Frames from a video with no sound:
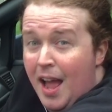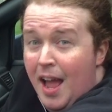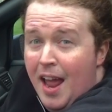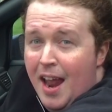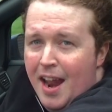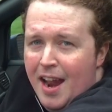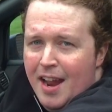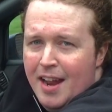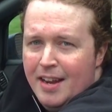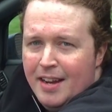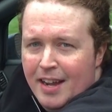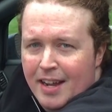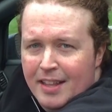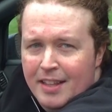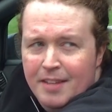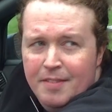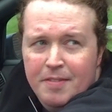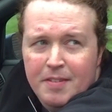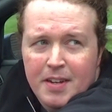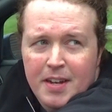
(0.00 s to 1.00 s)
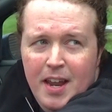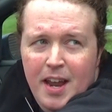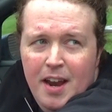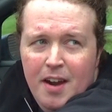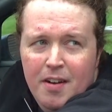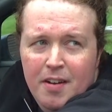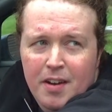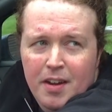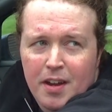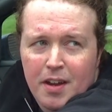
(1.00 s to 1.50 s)
And I live in an
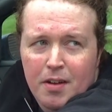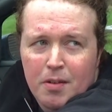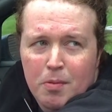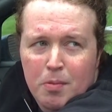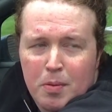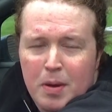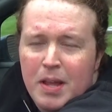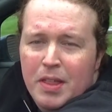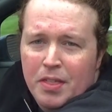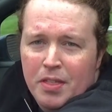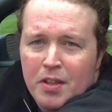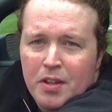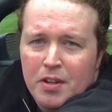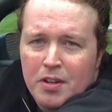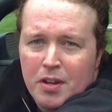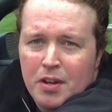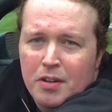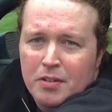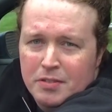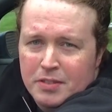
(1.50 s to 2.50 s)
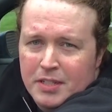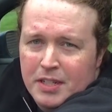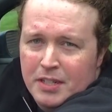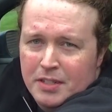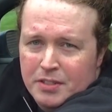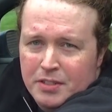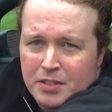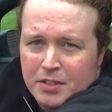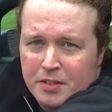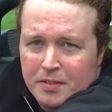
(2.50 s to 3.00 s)
area with no
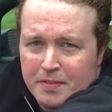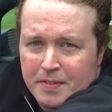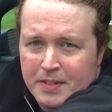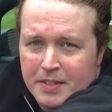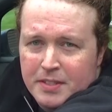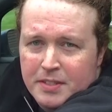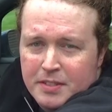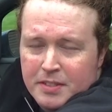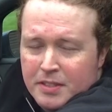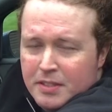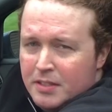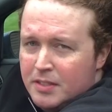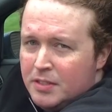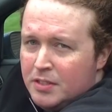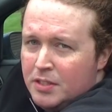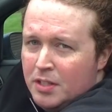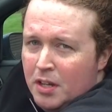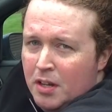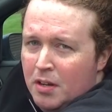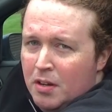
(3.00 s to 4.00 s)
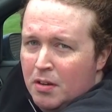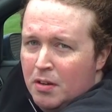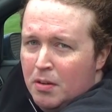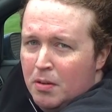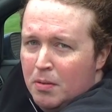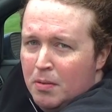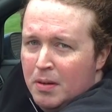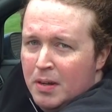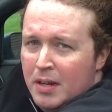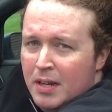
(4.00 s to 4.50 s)
cell service,
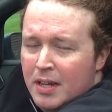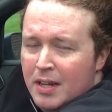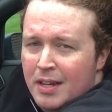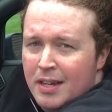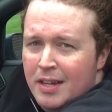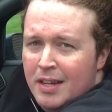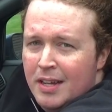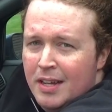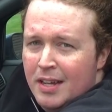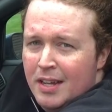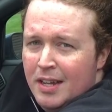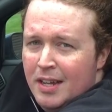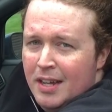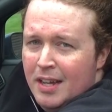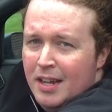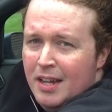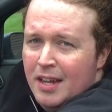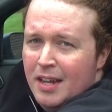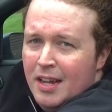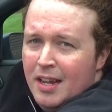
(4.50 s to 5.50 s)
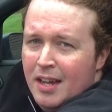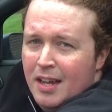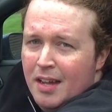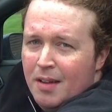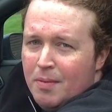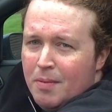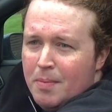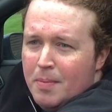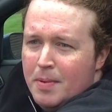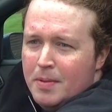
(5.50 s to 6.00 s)
so
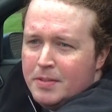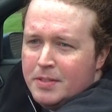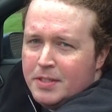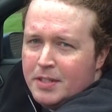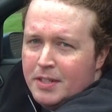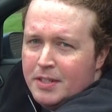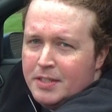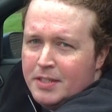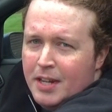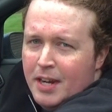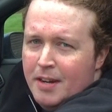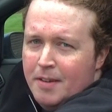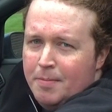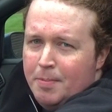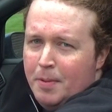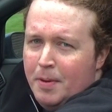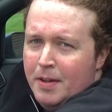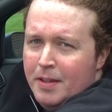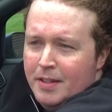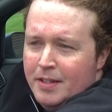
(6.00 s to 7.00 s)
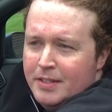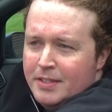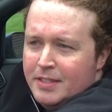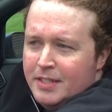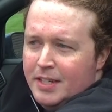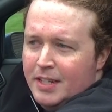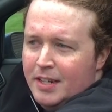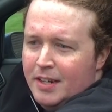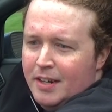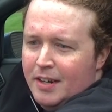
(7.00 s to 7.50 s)
the remote start's kind of
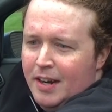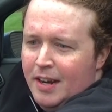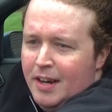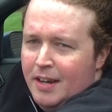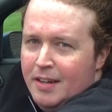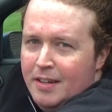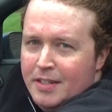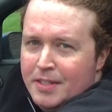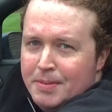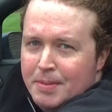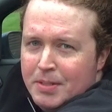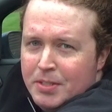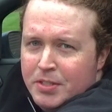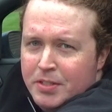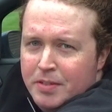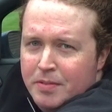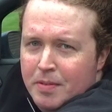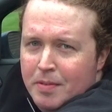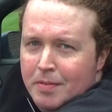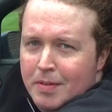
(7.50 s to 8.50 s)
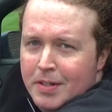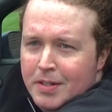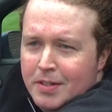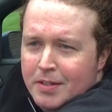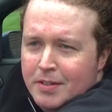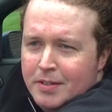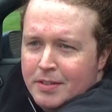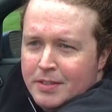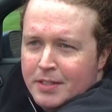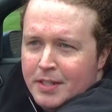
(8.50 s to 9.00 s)
pointless here. And especially when
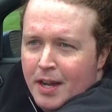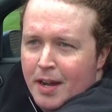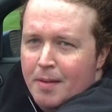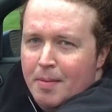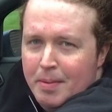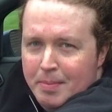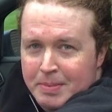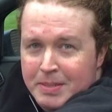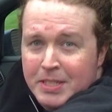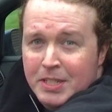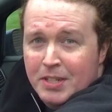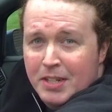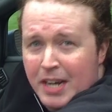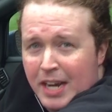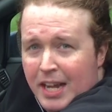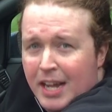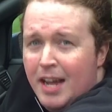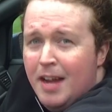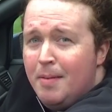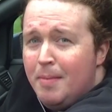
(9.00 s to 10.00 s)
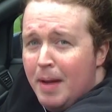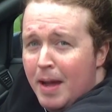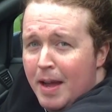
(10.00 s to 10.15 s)
winters come, I'm still going to